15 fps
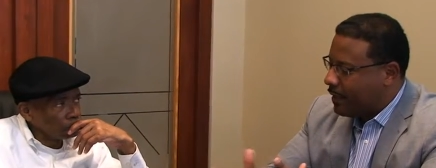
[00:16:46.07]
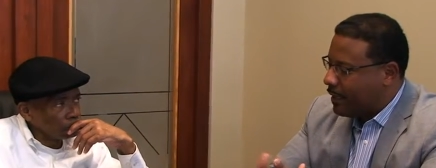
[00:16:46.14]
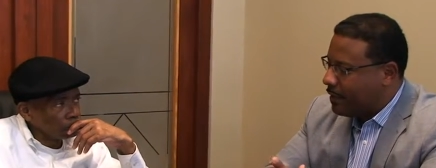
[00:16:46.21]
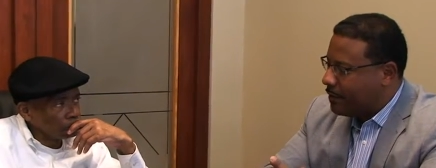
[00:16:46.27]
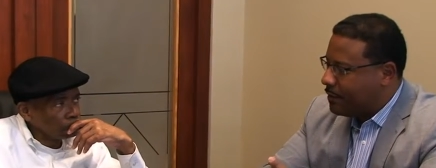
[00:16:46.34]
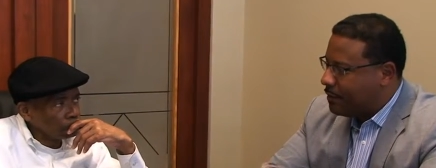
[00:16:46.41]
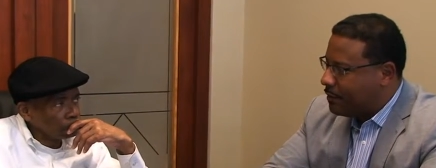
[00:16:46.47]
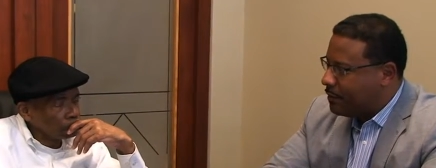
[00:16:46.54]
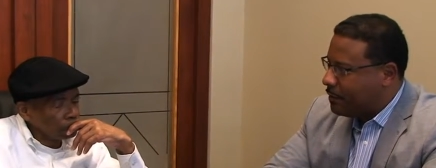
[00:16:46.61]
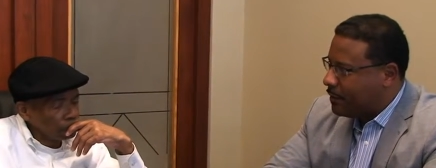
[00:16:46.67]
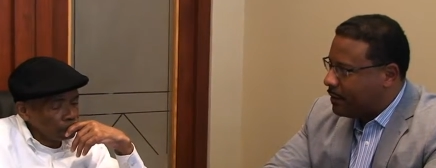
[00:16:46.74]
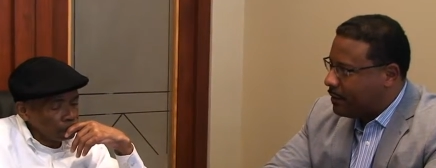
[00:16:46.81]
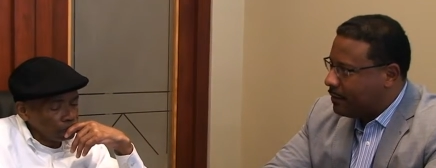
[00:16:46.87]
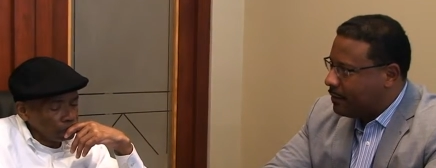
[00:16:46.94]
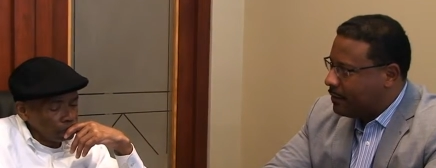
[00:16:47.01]
Speaker 1: how to,
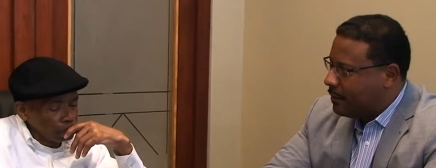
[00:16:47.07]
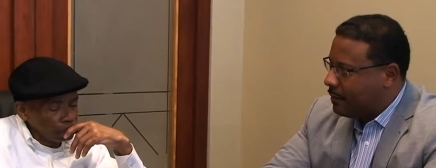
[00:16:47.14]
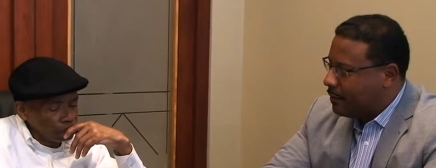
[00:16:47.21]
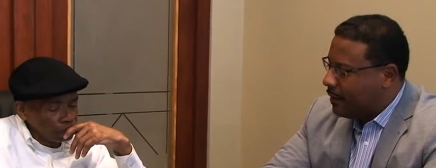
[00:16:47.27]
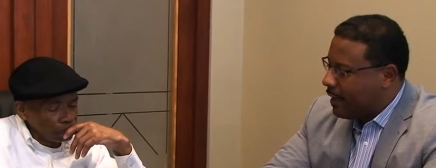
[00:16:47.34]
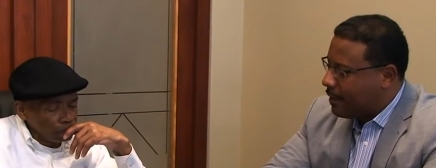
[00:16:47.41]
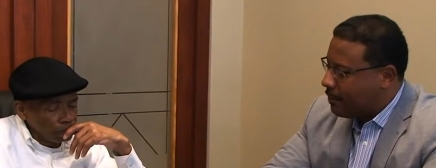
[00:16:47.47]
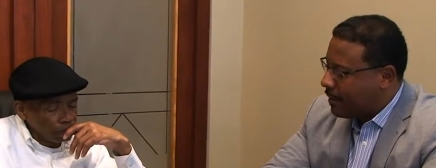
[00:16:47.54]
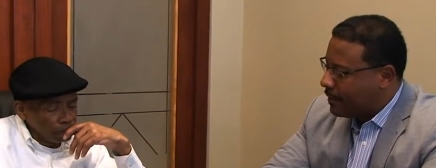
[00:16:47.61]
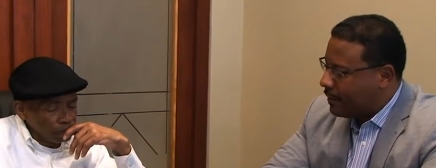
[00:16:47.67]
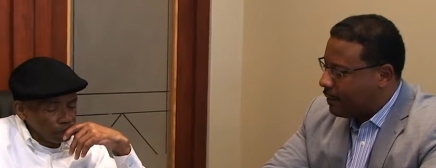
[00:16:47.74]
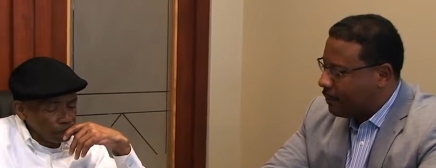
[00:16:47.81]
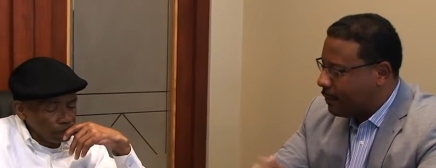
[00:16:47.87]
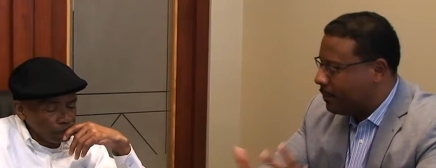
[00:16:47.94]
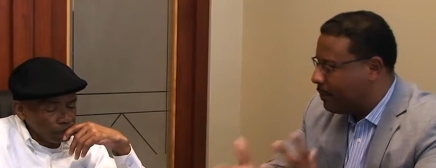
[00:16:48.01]
uh, you know, how to make
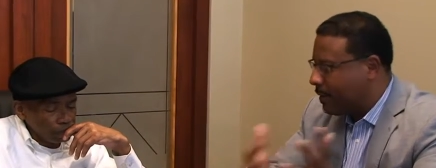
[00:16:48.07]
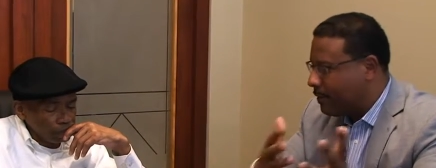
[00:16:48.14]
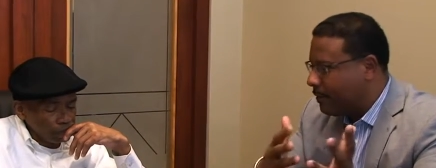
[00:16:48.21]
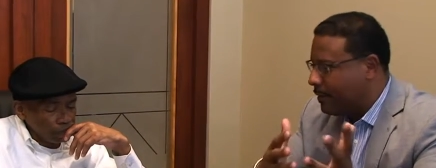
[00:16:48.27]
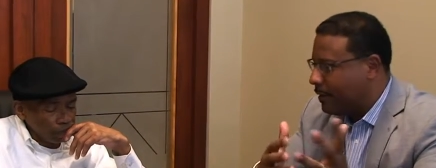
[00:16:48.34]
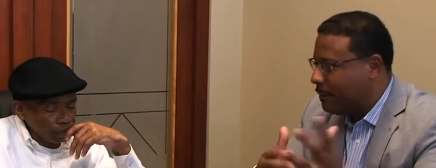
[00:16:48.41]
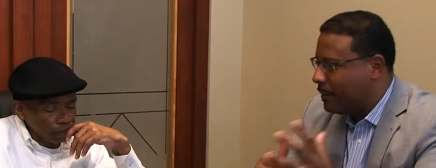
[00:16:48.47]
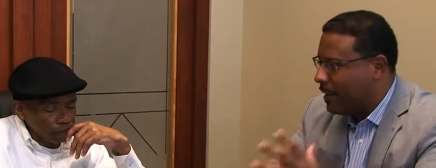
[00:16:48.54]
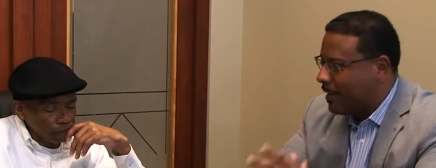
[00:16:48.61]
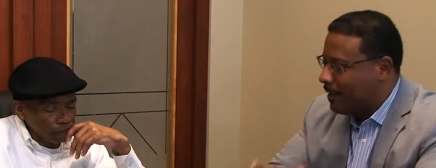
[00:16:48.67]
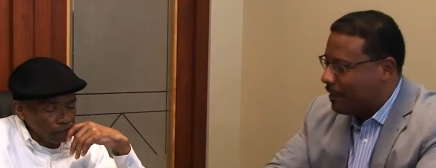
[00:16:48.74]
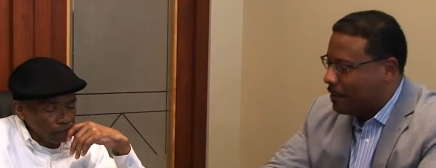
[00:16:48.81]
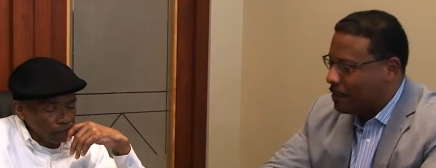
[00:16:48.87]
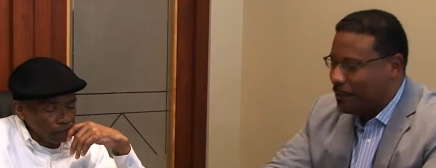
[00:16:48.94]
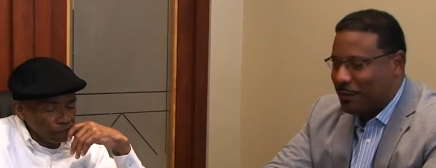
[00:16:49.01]
that work. But you know, we got a
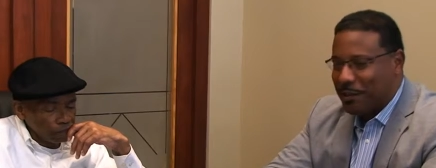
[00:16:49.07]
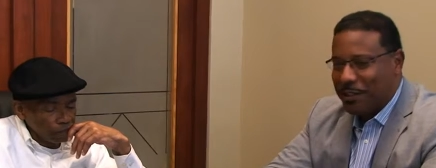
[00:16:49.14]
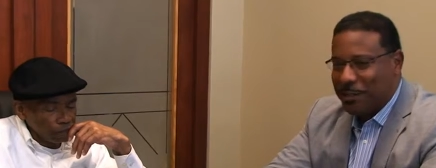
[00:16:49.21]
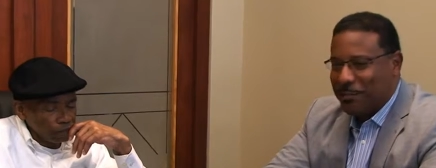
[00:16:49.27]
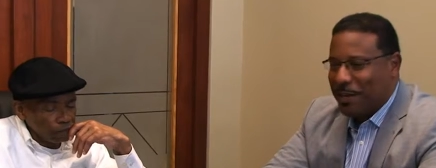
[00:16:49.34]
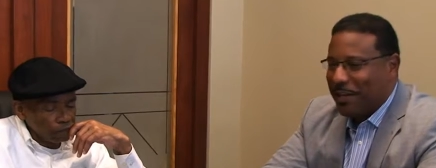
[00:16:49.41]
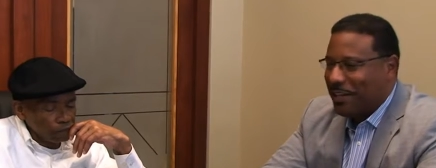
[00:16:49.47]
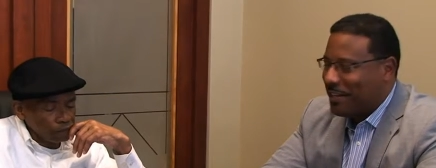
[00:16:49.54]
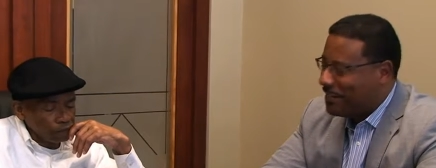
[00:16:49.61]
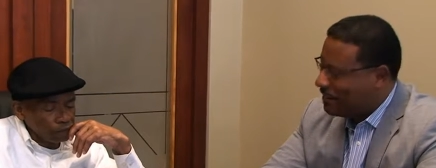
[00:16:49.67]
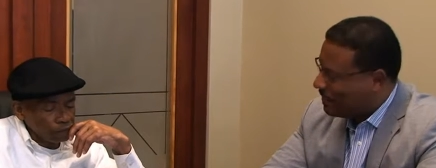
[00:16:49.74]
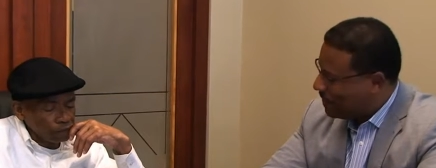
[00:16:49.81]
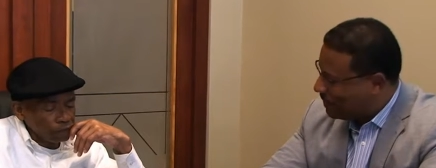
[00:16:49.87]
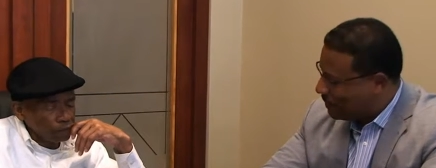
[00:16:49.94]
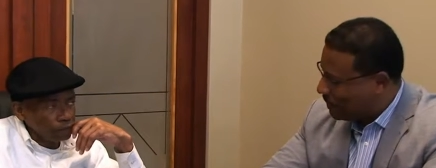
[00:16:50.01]
hundred and some odd
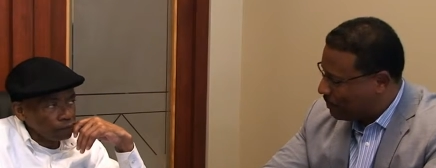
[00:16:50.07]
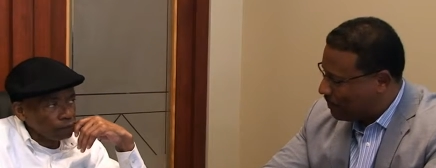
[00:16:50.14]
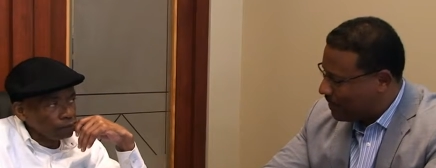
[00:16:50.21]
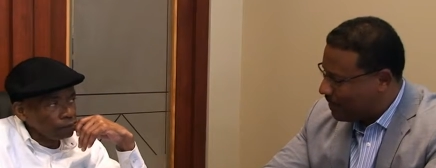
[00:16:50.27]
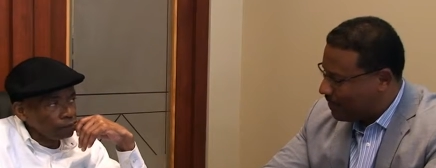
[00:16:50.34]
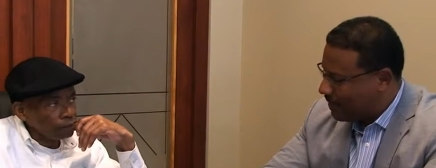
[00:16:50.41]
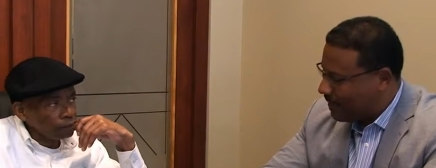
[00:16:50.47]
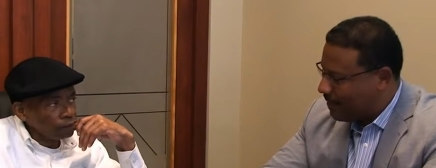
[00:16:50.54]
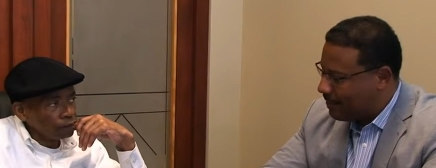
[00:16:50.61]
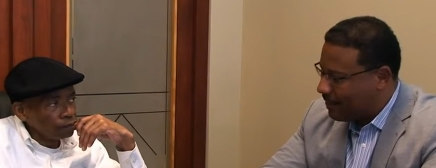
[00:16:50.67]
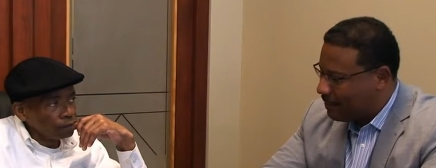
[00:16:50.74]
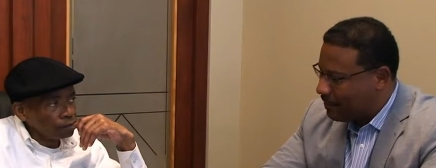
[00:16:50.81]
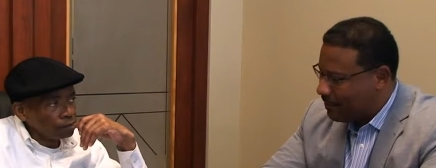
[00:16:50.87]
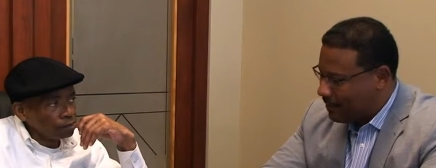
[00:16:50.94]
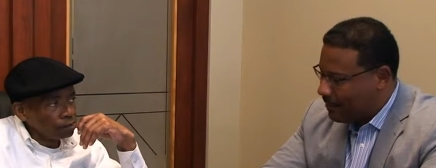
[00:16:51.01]
legislators up there now that
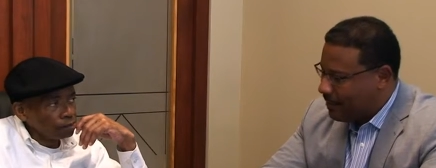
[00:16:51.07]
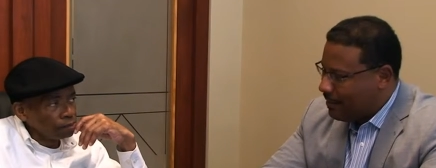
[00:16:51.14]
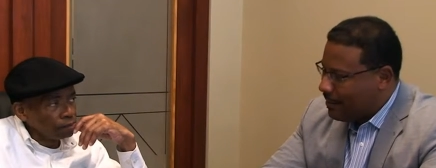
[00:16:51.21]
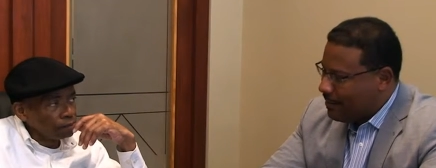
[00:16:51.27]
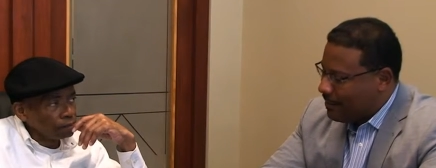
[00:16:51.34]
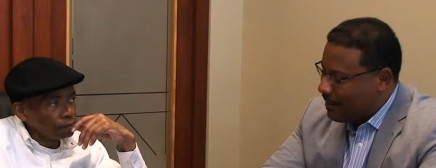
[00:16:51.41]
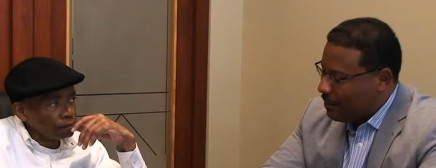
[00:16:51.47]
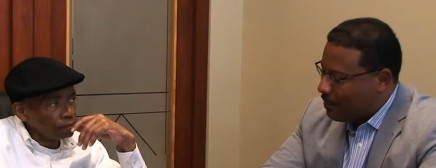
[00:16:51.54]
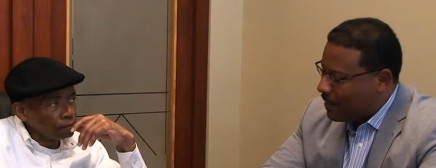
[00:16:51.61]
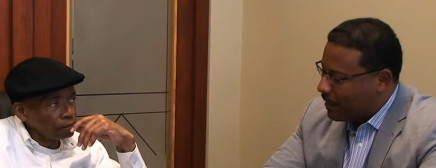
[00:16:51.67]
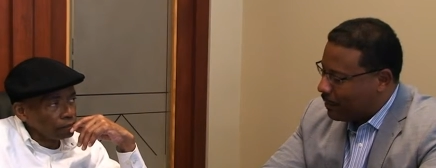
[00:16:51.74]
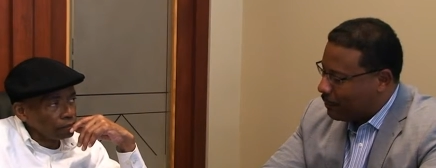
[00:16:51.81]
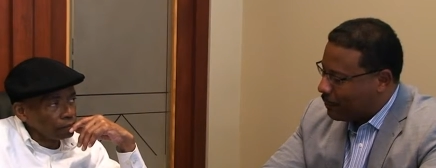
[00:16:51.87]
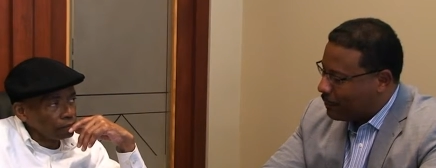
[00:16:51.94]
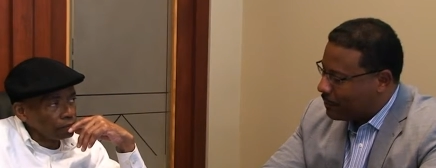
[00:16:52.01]
that make it
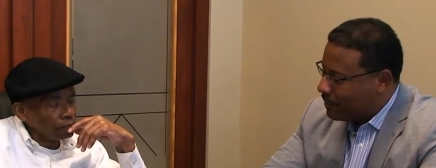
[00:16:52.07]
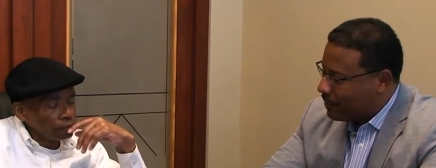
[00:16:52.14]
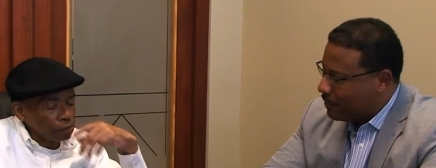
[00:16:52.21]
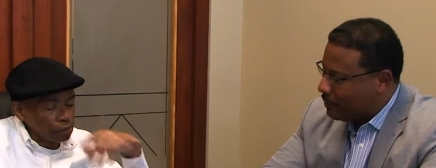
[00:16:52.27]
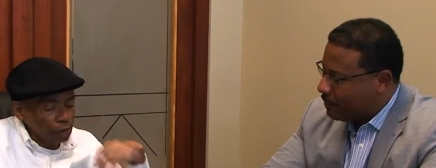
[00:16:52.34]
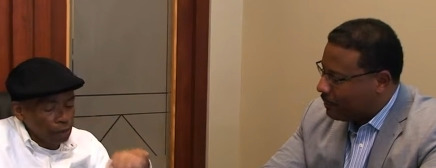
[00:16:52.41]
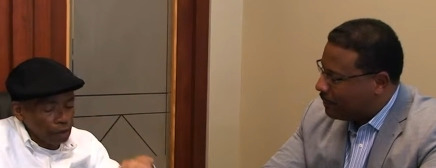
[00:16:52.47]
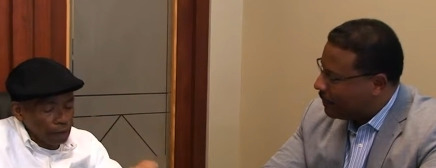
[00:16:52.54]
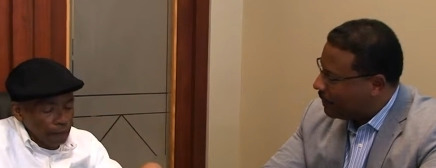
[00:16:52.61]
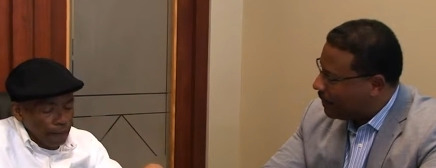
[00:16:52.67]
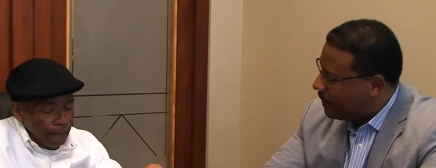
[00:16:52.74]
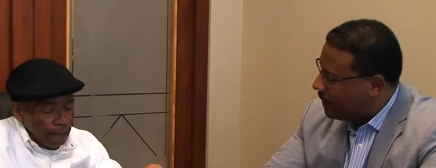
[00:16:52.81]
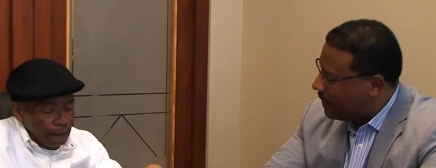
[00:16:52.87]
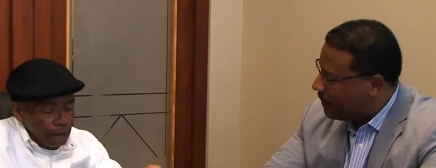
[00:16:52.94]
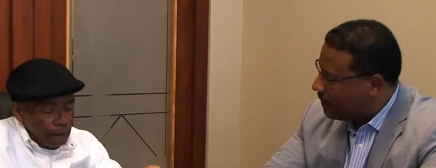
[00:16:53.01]
work. So we'll figure
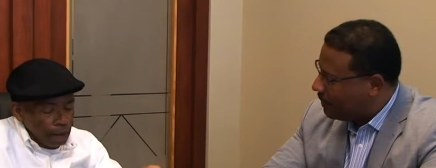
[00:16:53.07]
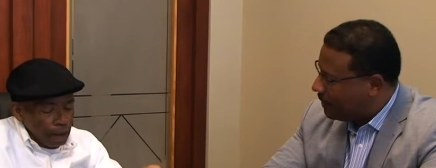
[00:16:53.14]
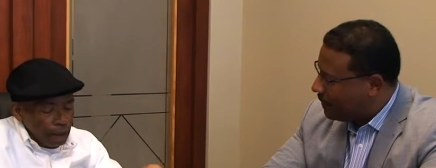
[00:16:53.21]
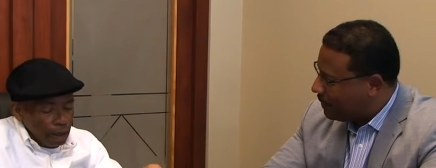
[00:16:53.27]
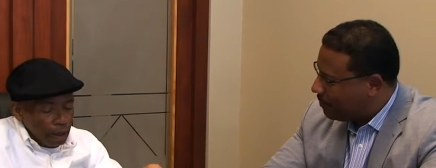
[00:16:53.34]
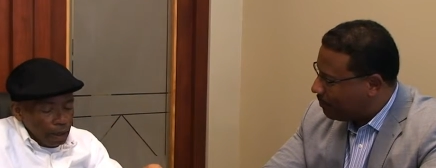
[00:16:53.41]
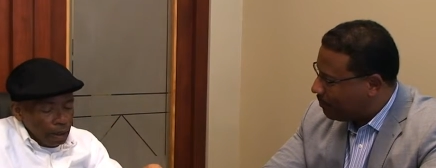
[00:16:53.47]
out how to do that.